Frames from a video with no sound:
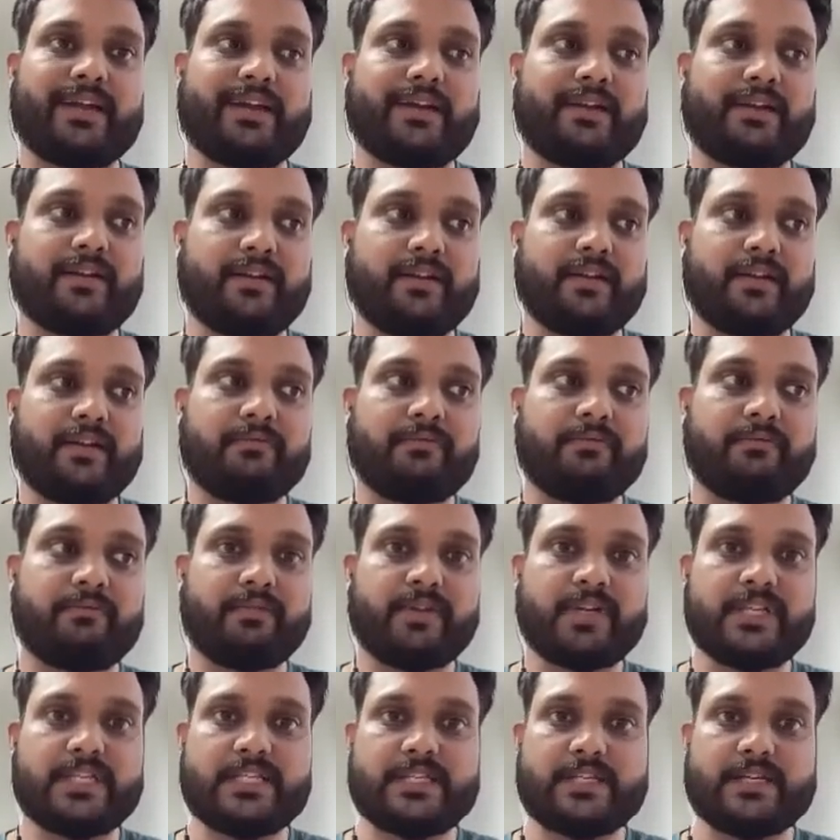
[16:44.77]
And if
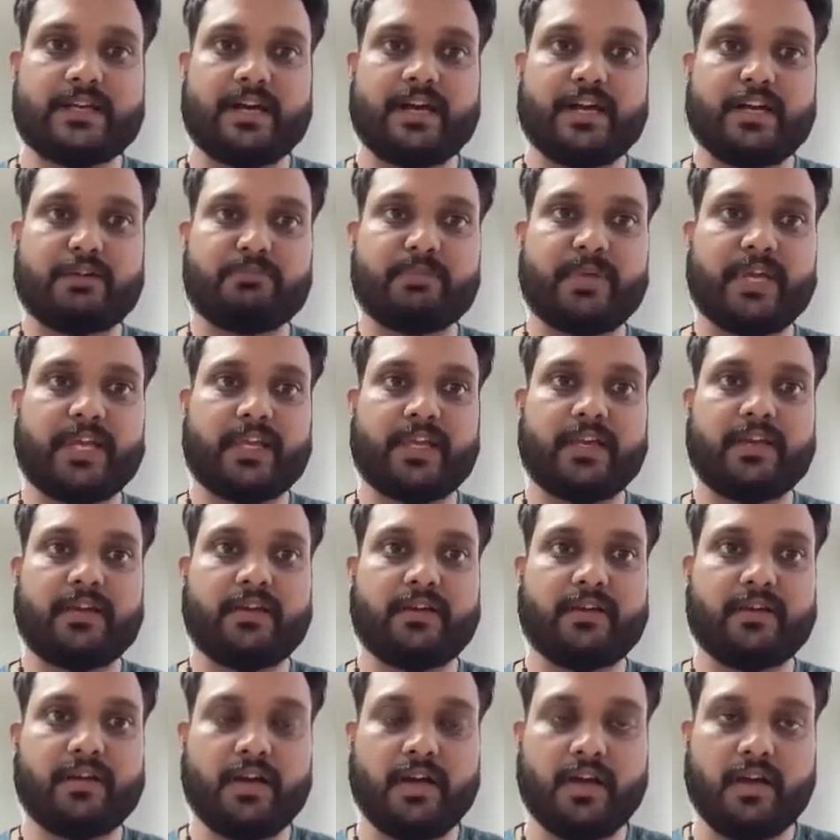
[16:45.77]
we start
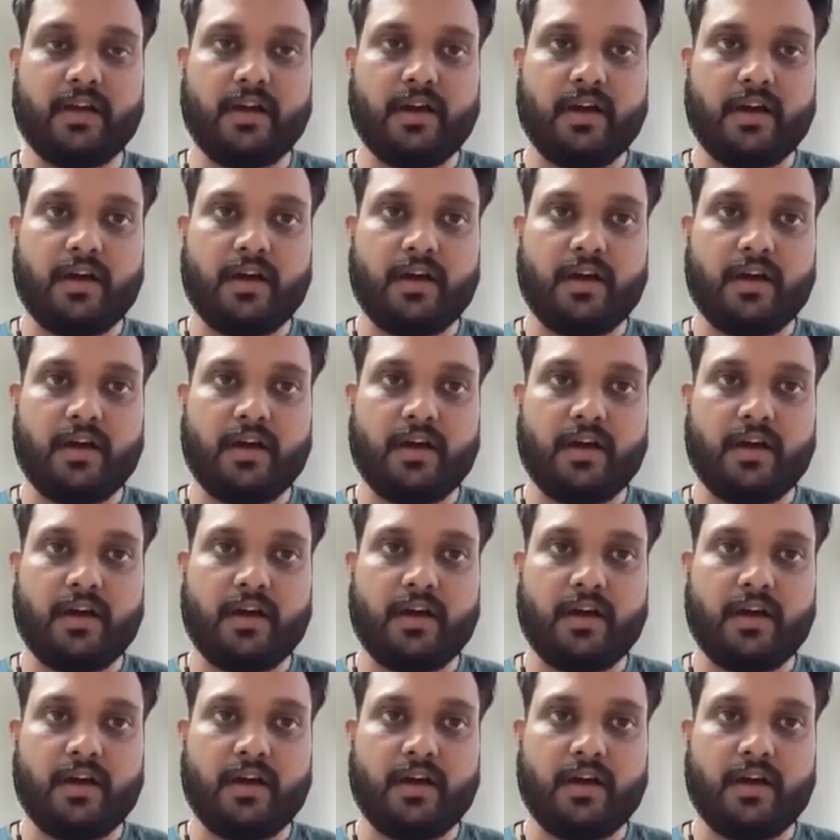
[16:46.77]
making